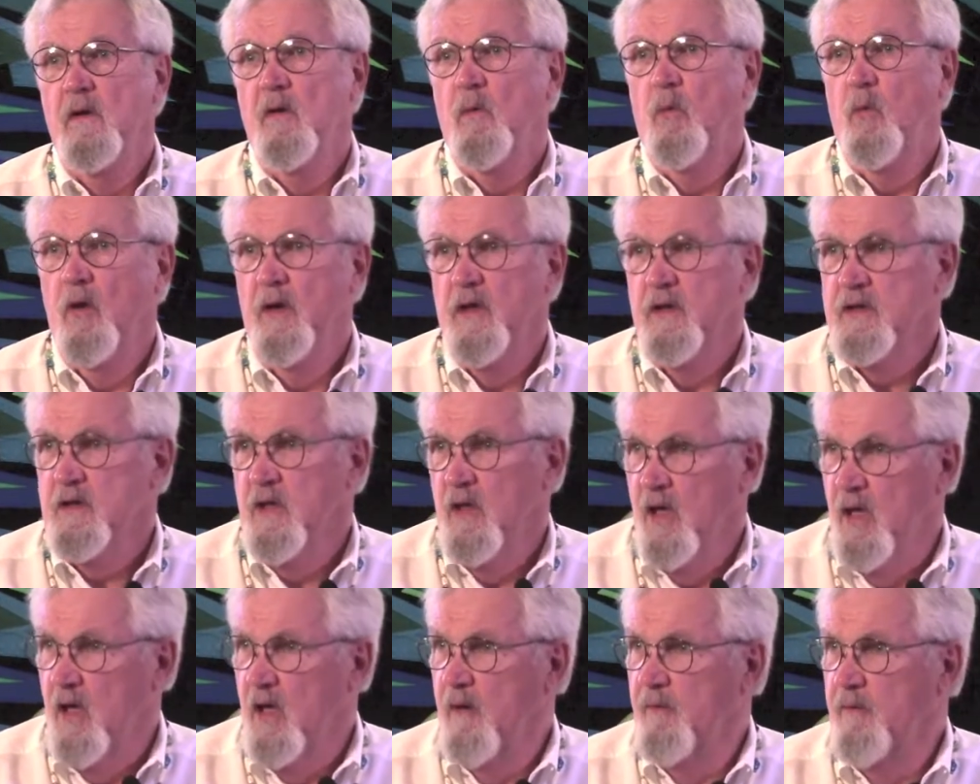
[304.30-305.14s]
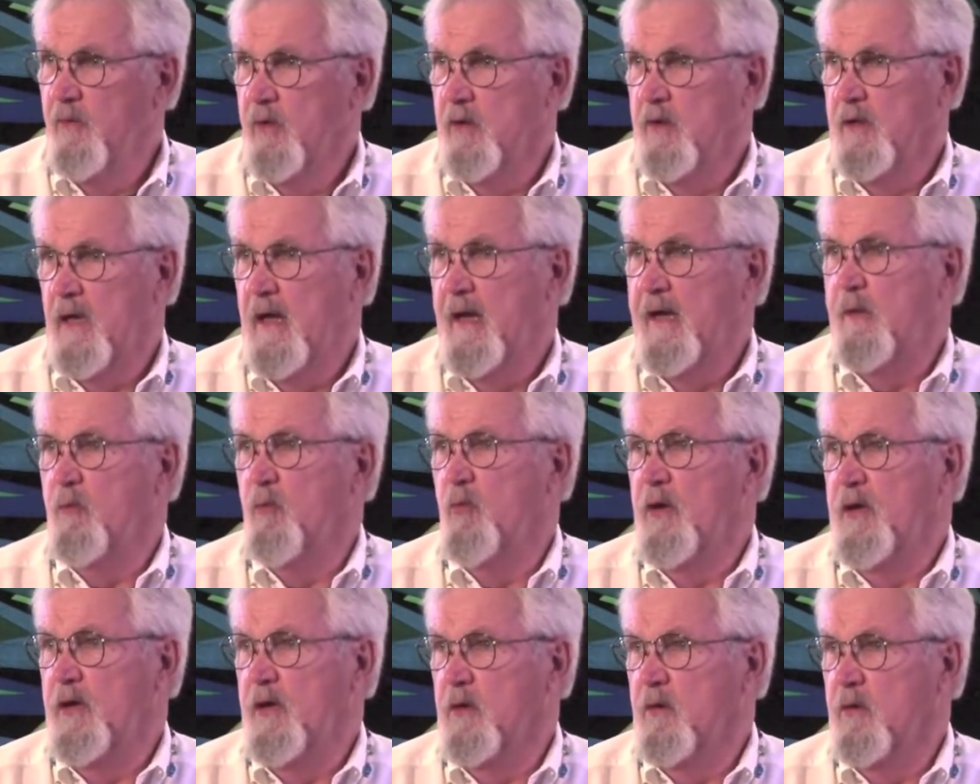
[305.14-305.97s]
what does love look like
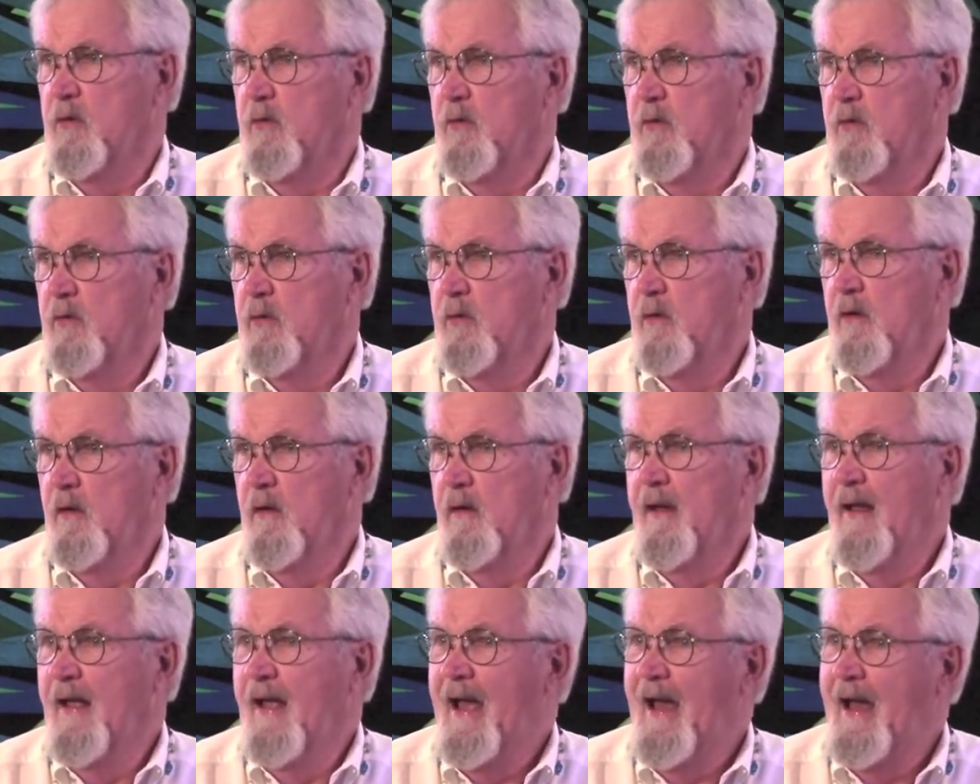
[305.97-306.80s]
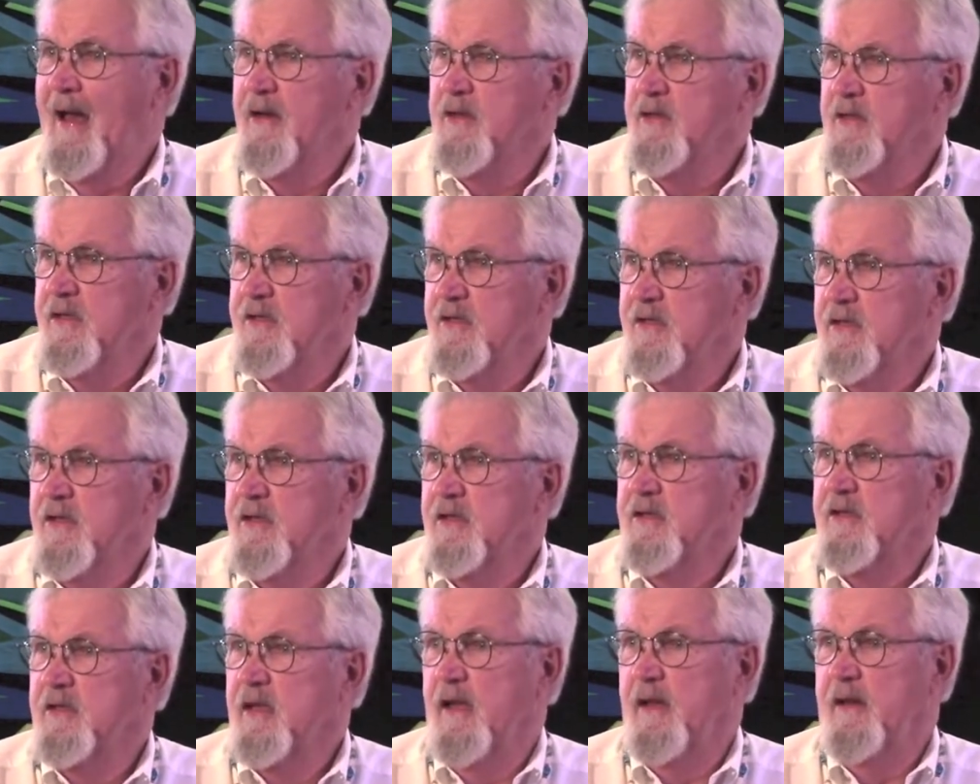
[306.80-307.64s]
real? How does it
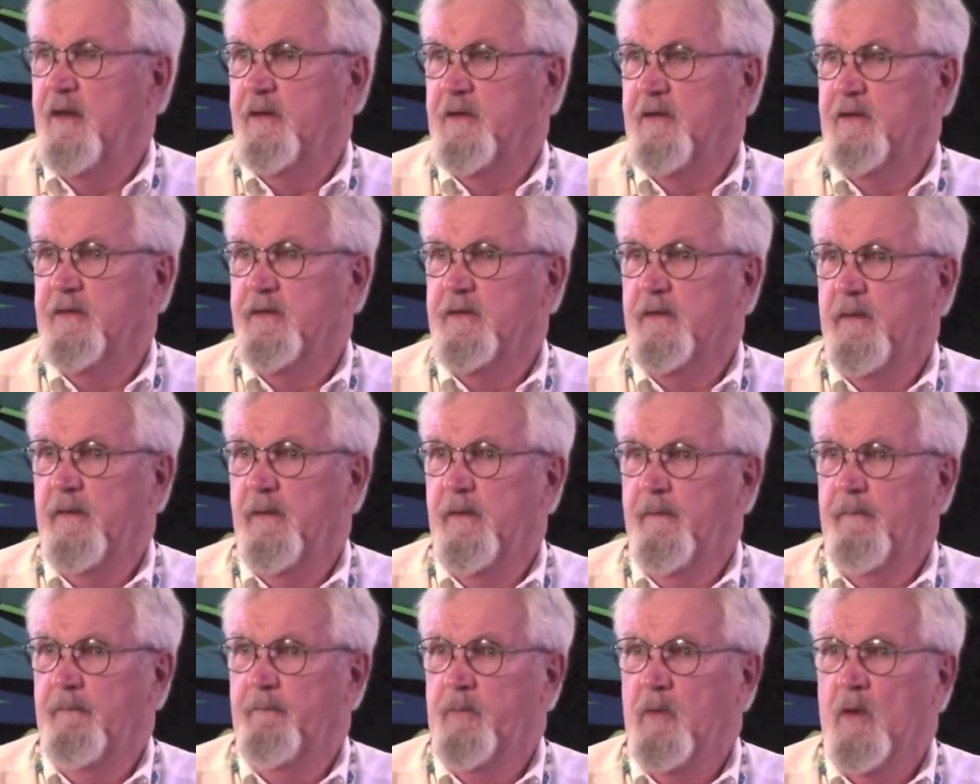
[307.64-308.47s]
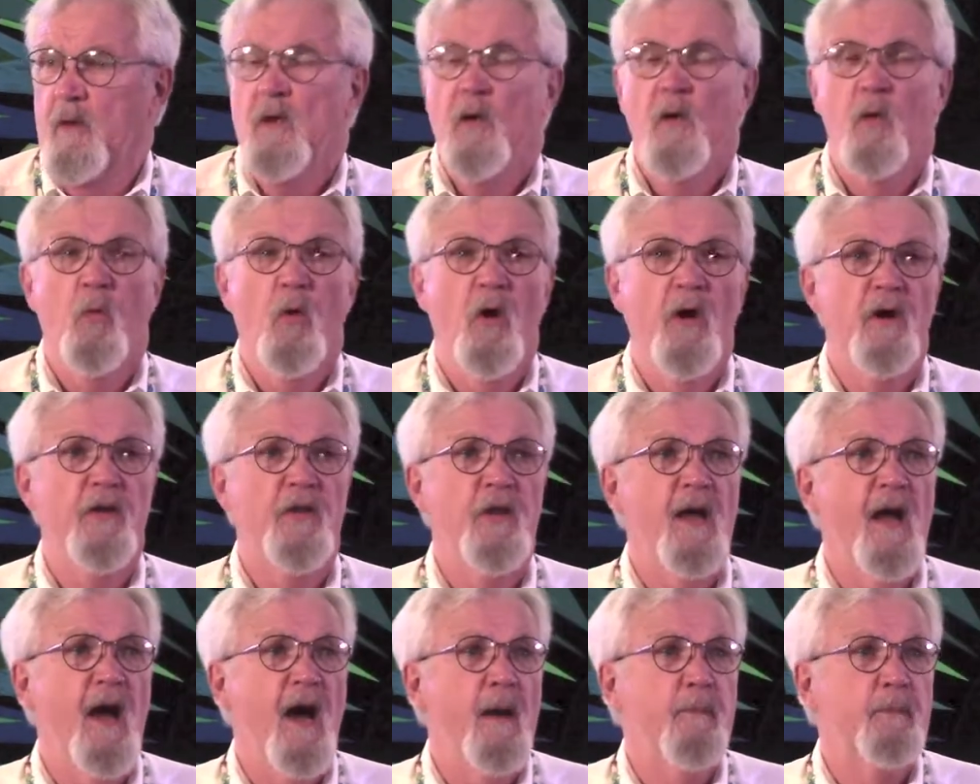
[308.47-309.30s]
sustain us? What are
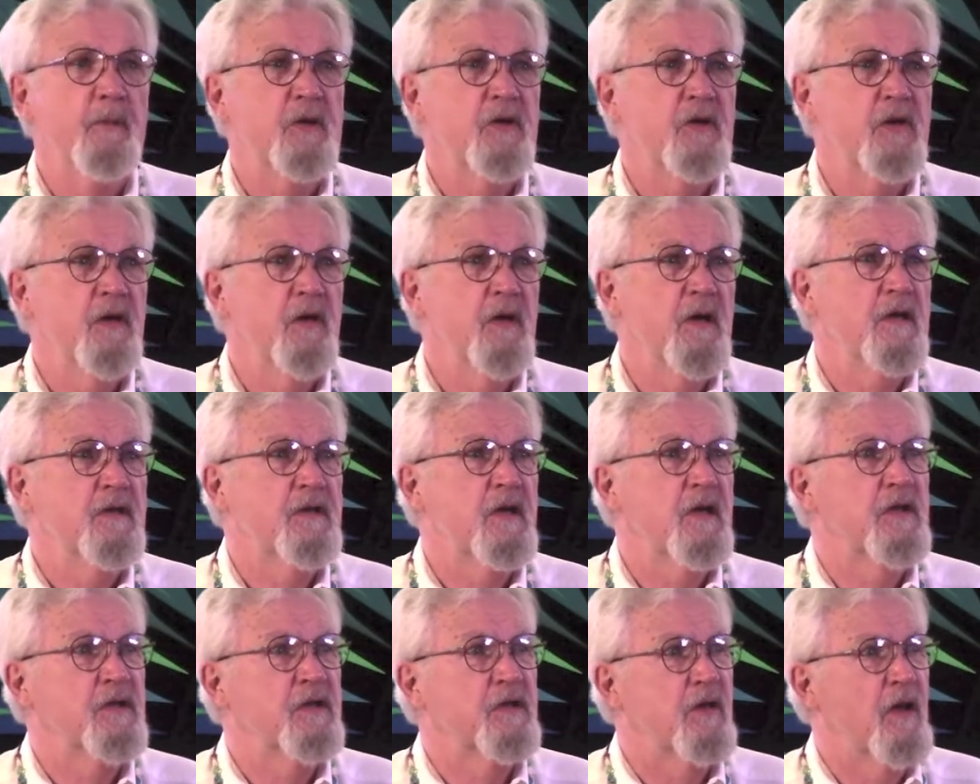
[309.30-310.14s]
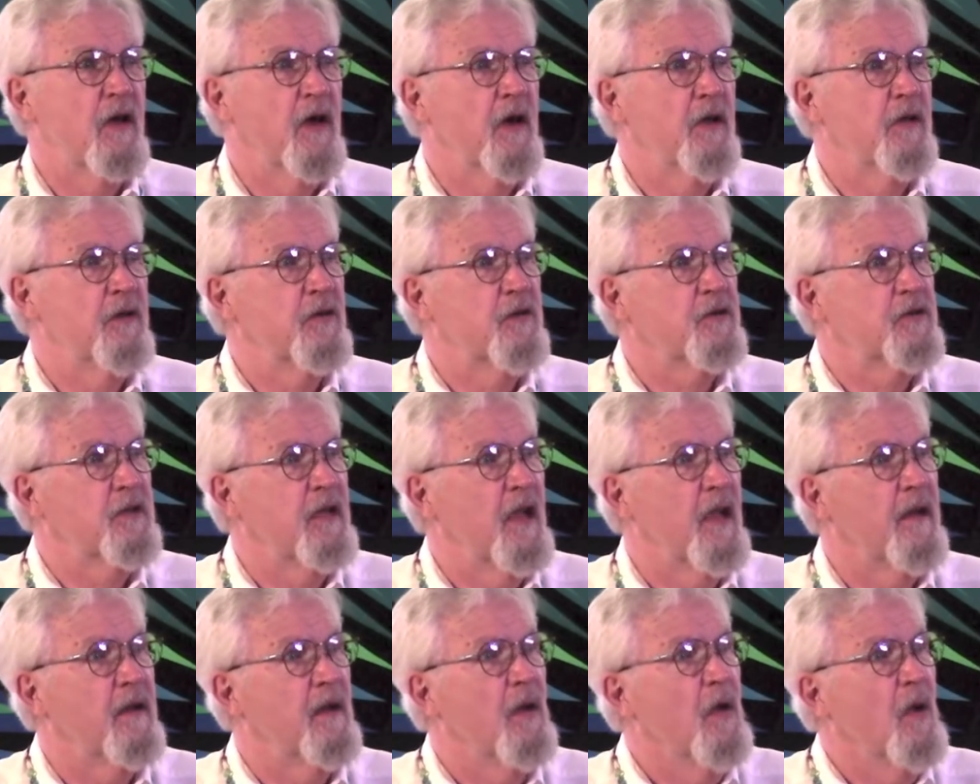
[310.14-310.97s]
the opportunities to
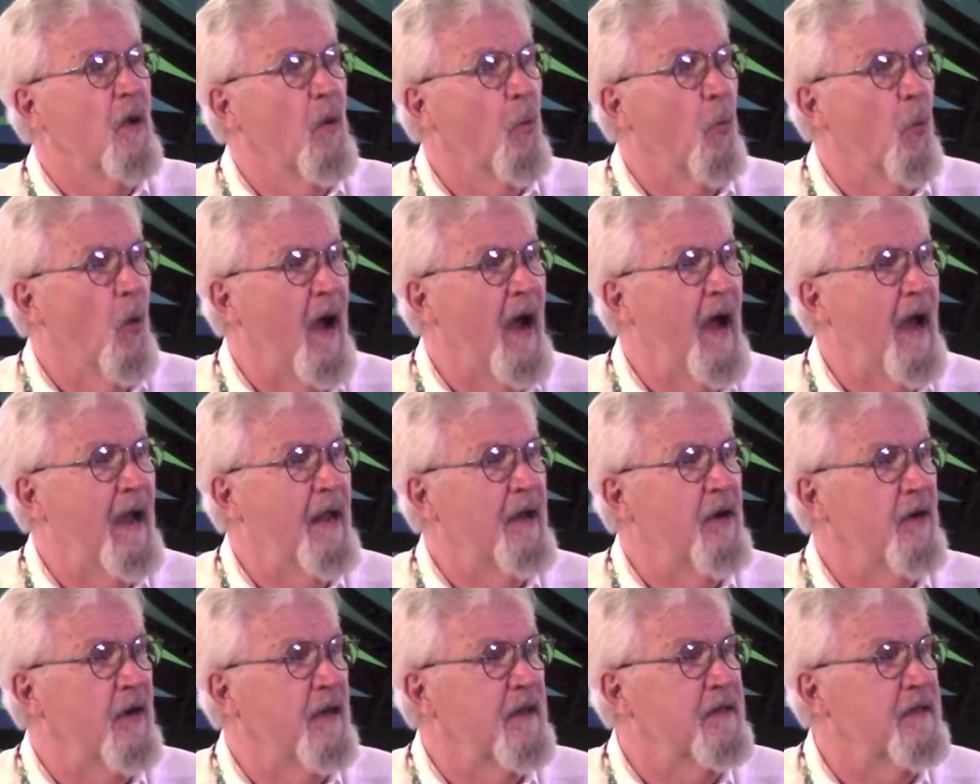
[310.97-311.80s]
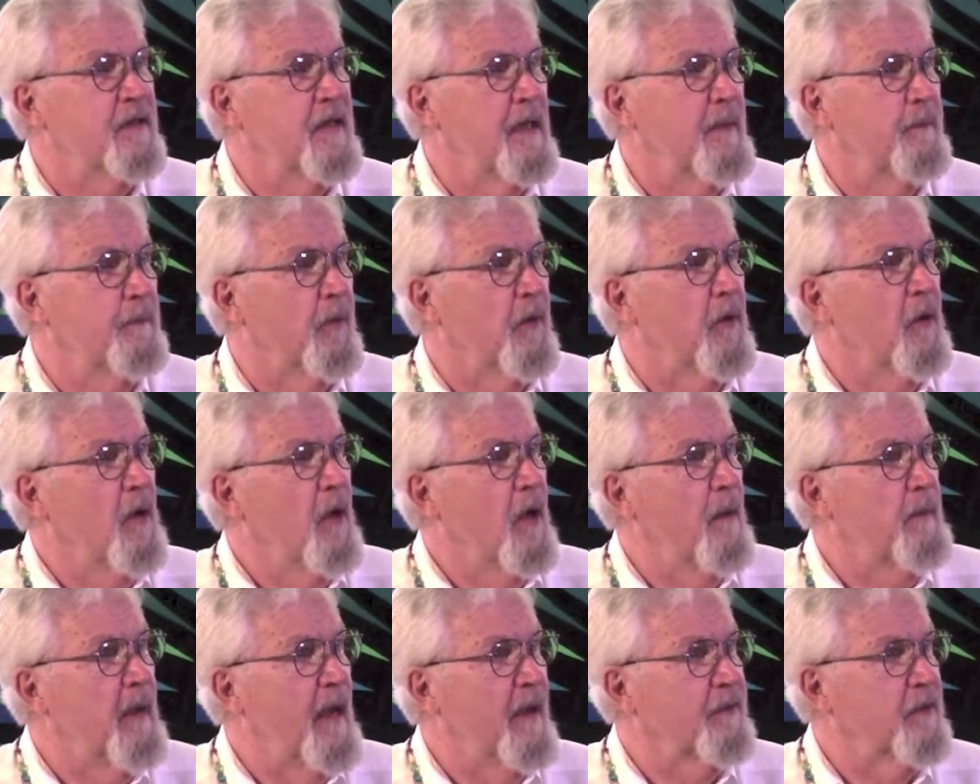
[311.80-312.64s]
understand wider and deeper
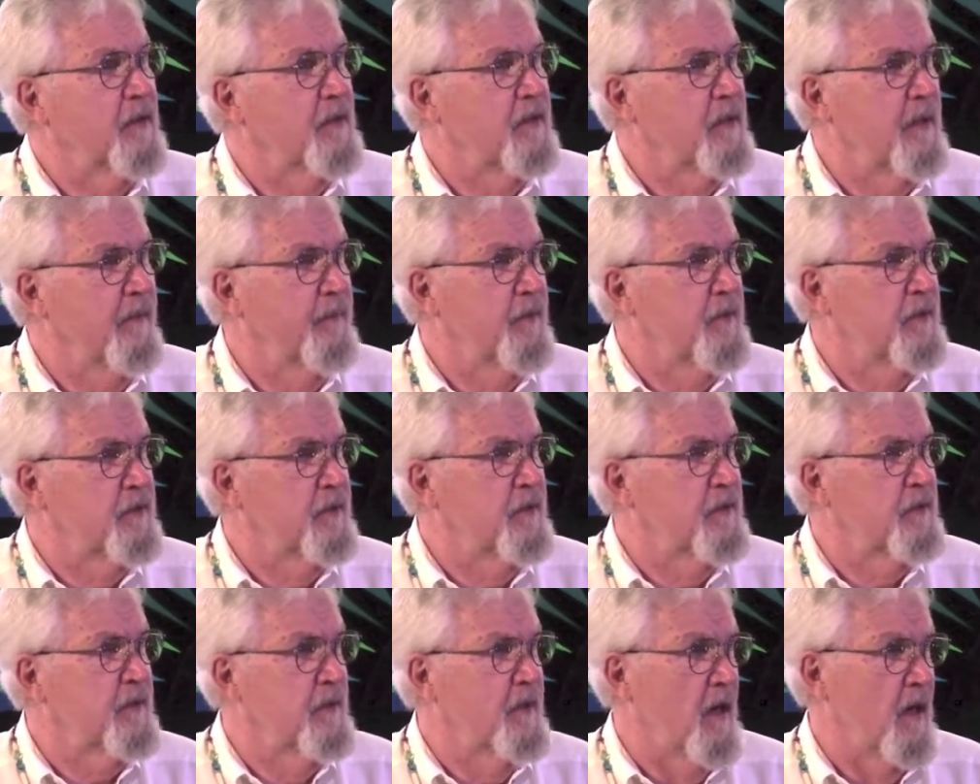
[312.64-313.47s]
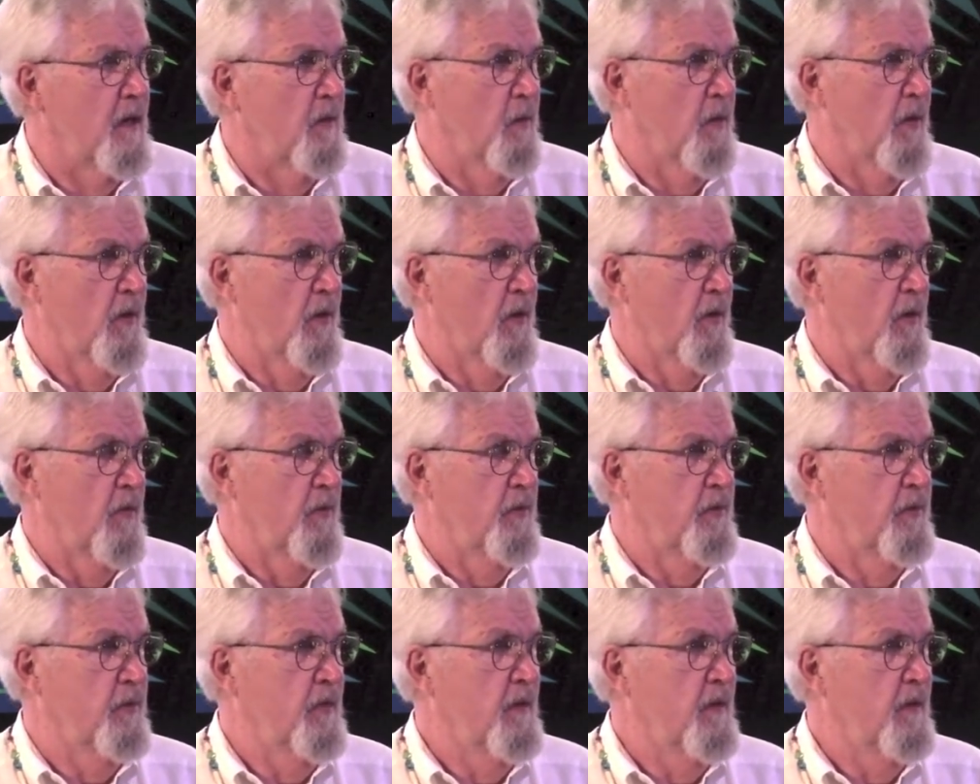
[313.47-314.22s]
about the differences in our world?